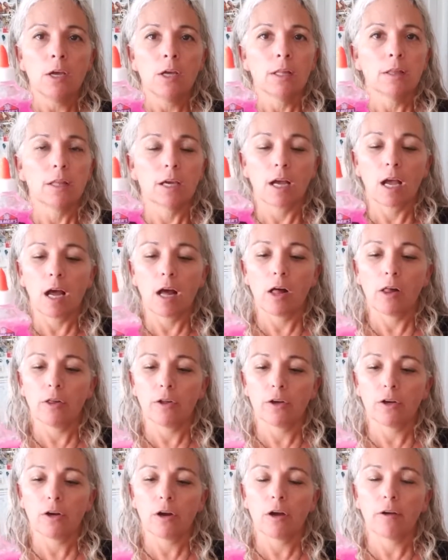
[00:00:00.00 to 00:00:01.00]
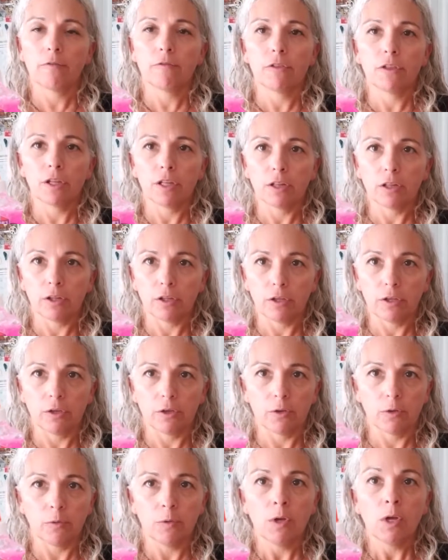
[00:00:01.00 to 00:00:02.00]
The color of the
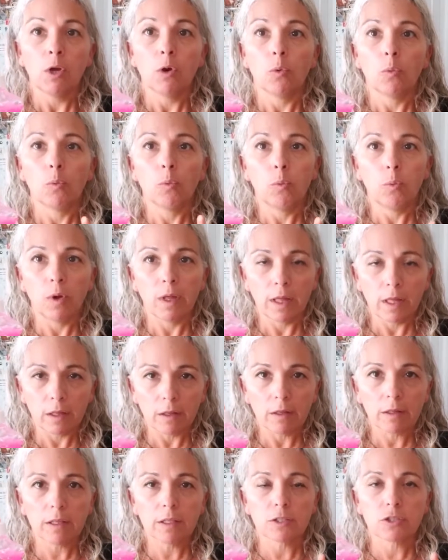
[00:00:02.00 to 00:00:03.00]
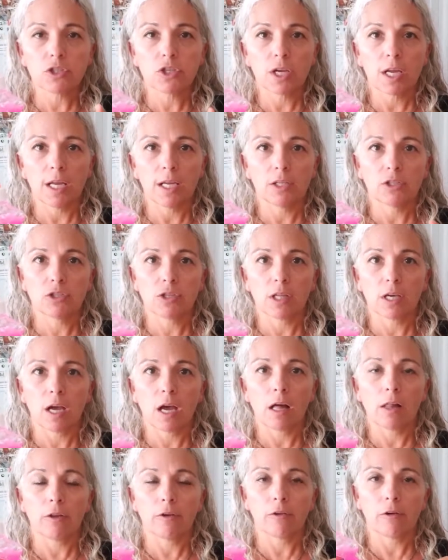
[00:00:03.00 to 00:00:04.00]
glue will change the
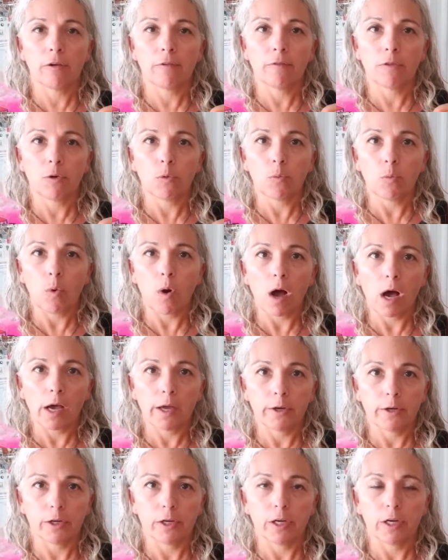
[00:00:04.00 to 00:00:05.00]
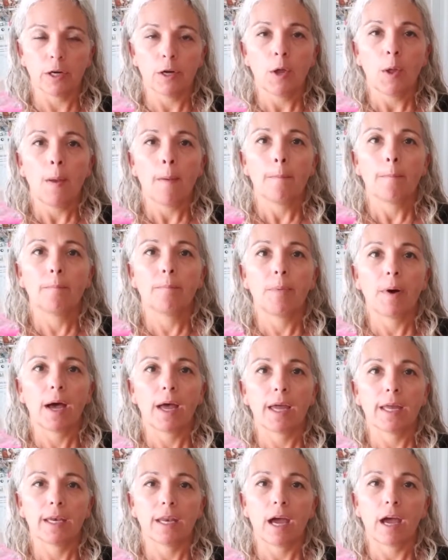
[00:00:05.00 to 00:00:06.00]
color of the water,
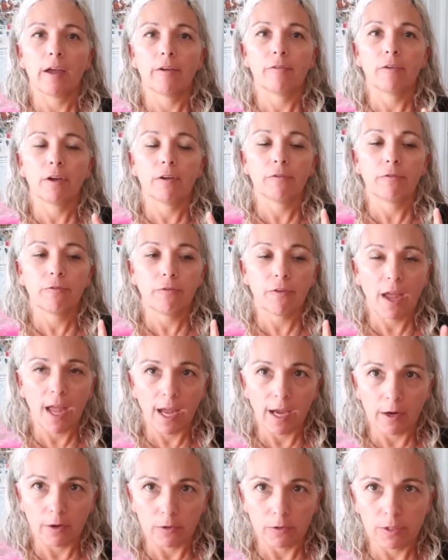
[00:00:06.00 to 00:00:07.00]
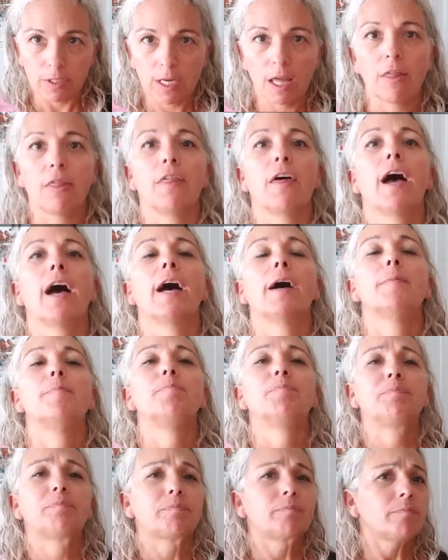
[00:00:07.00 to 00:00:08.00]
but I've found that
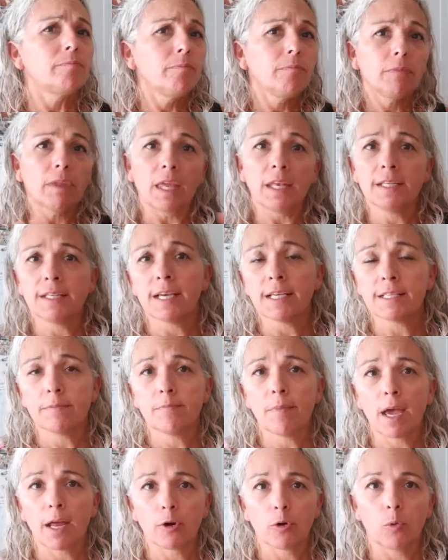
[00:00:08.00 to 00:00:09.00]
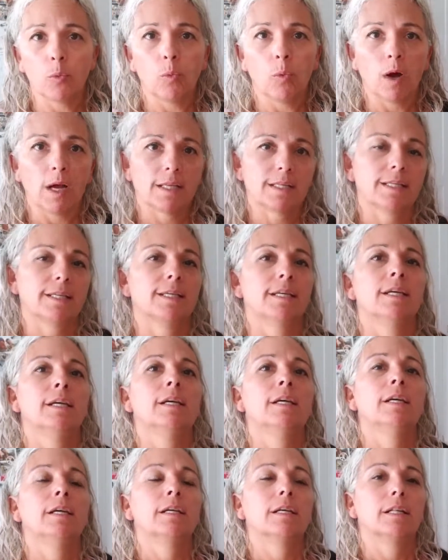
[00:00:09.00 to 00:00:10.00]
it doesn't matter what
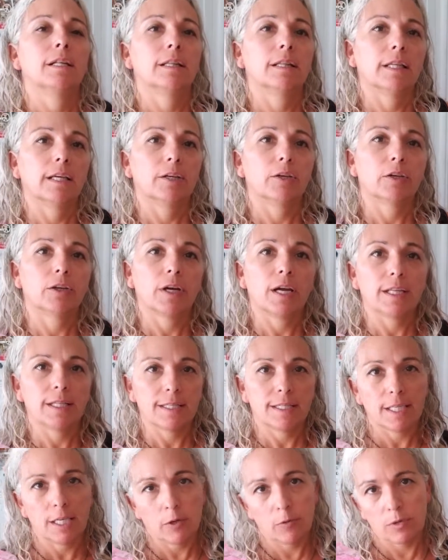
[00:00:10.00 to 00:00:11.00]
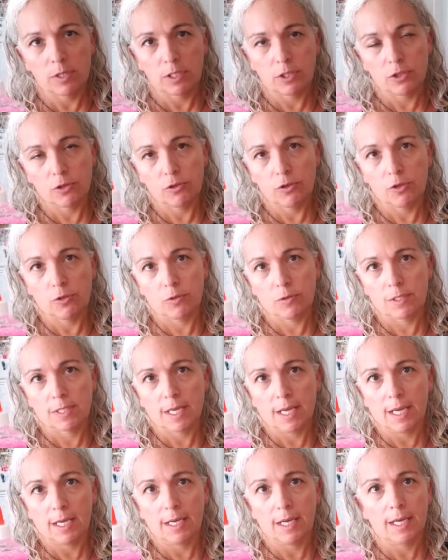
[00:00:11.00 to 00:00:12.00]
glitter and sequins you use
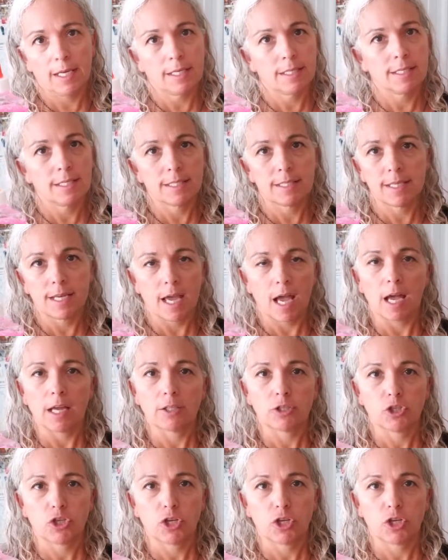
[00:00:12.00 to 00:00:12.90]
in it, does not